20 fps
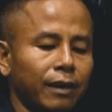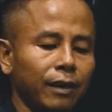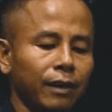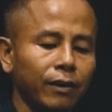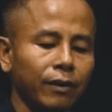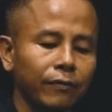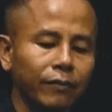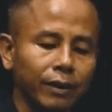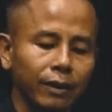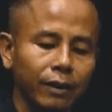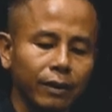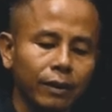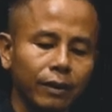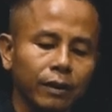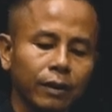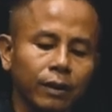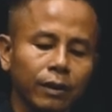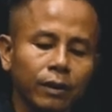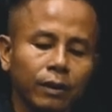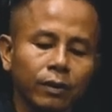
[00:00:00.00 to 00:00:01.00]
area,
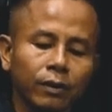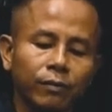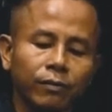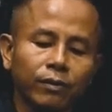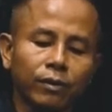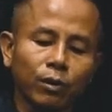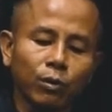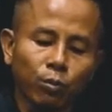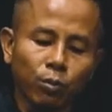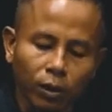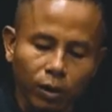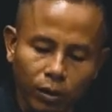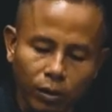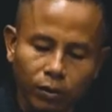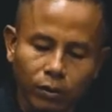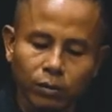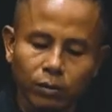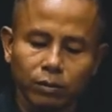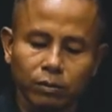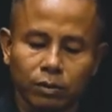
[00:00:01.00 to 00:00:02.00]
the
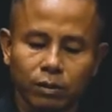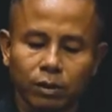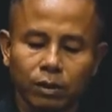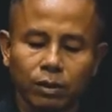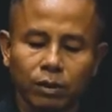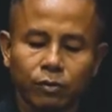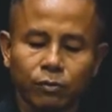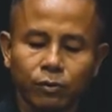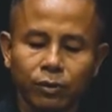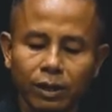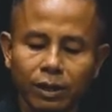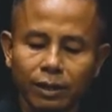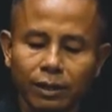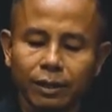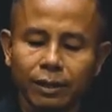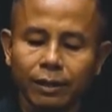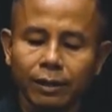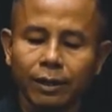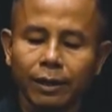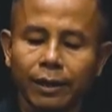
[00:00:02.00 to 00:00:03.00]
world
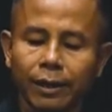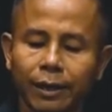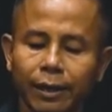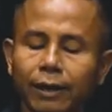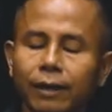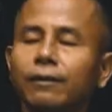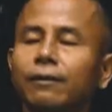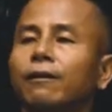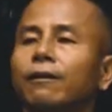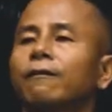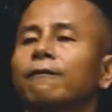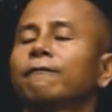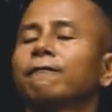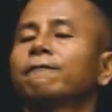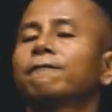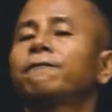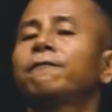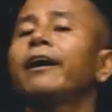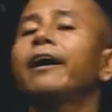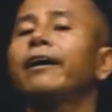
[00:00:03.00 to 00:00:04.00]
really hate
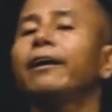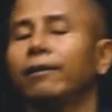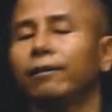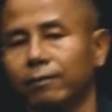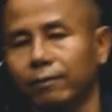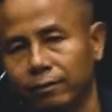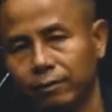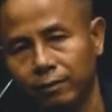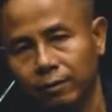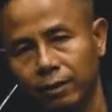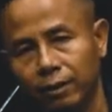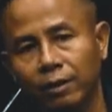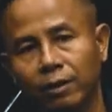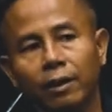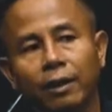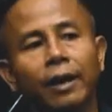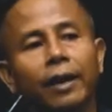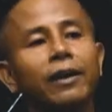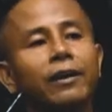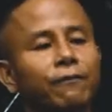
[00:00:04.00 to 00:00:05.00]
fail,
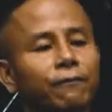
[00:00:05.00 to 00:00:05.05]
hate